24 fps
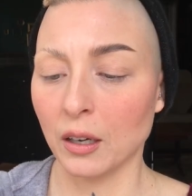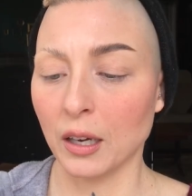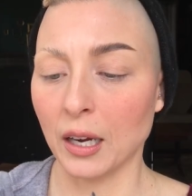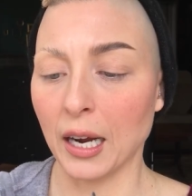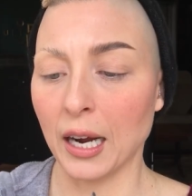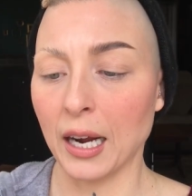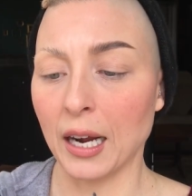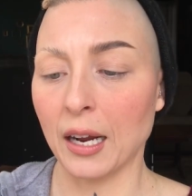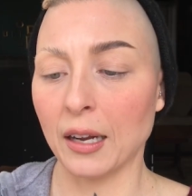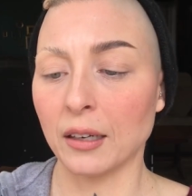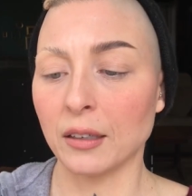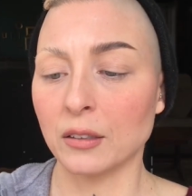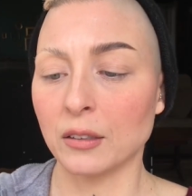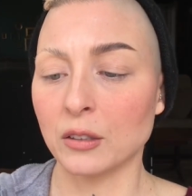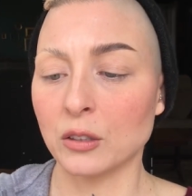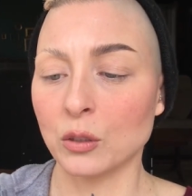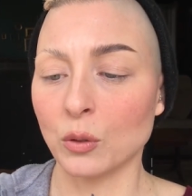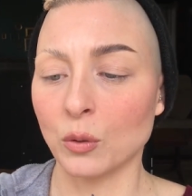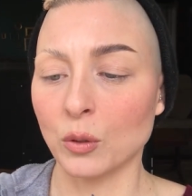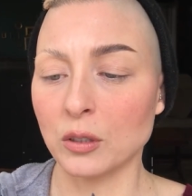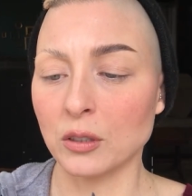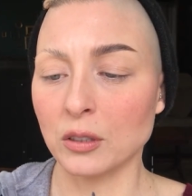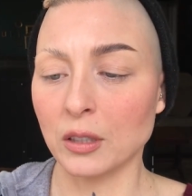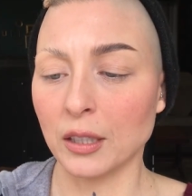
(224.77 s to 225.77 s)
And so
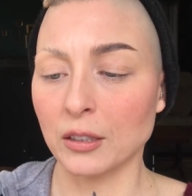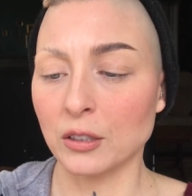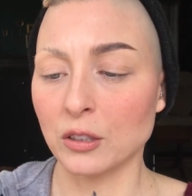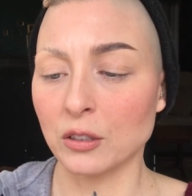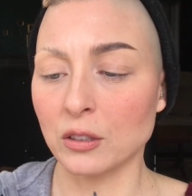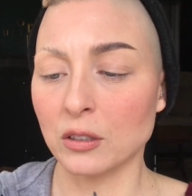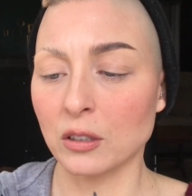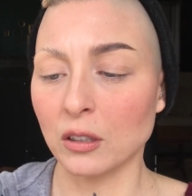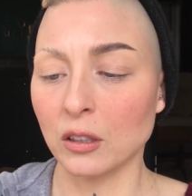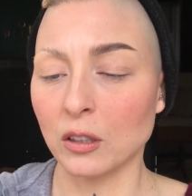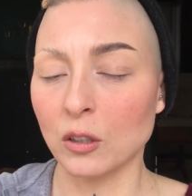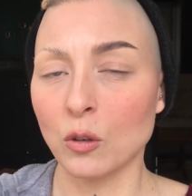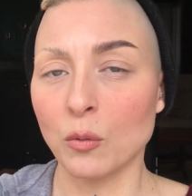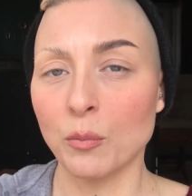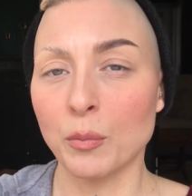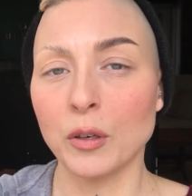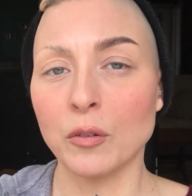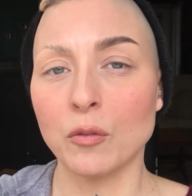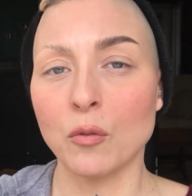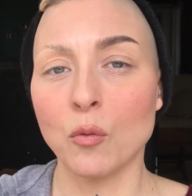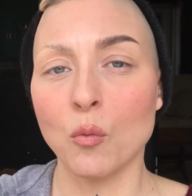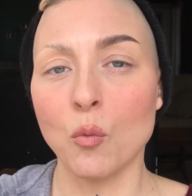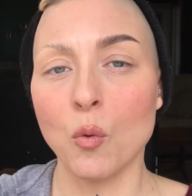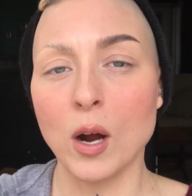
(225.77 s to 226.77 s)
it's like just a little bit
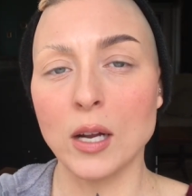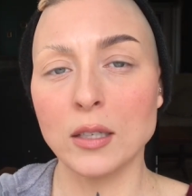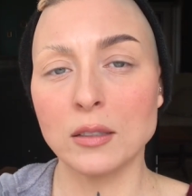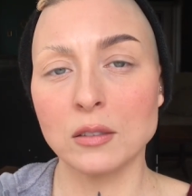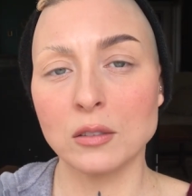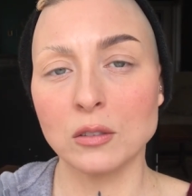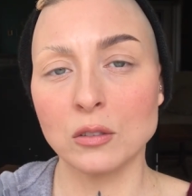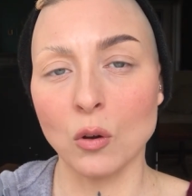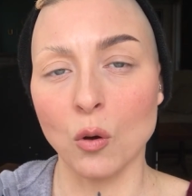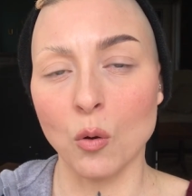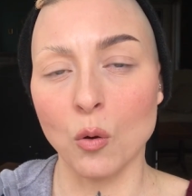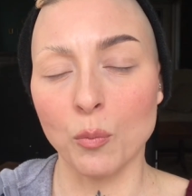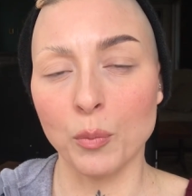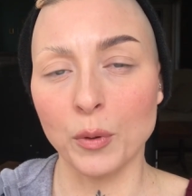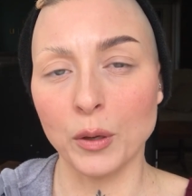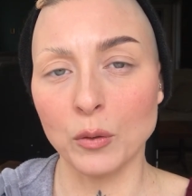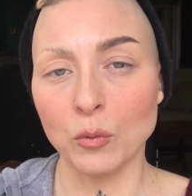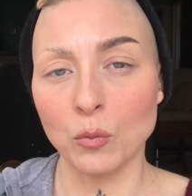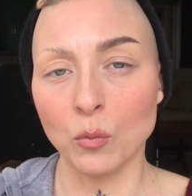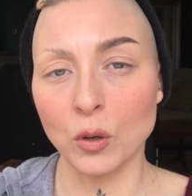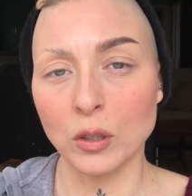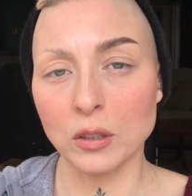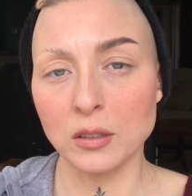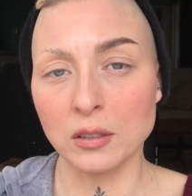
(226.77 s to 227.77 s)
of wet soap
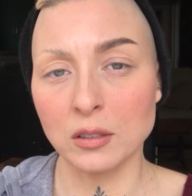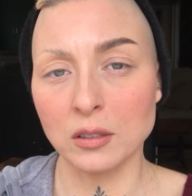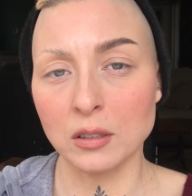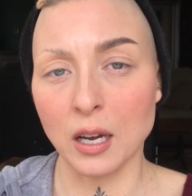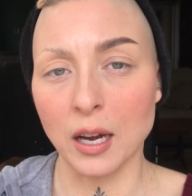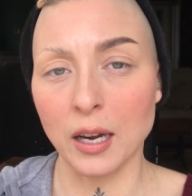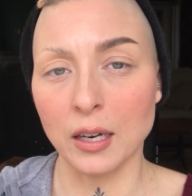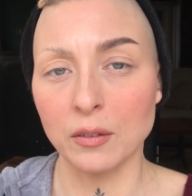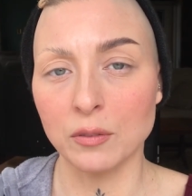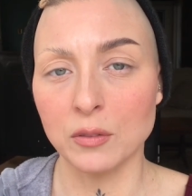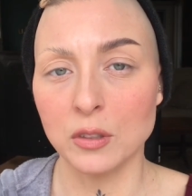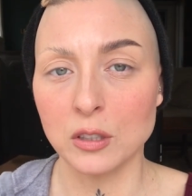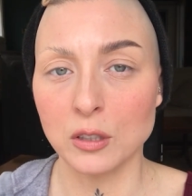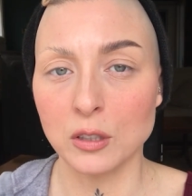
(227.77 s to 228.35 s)
in one side of the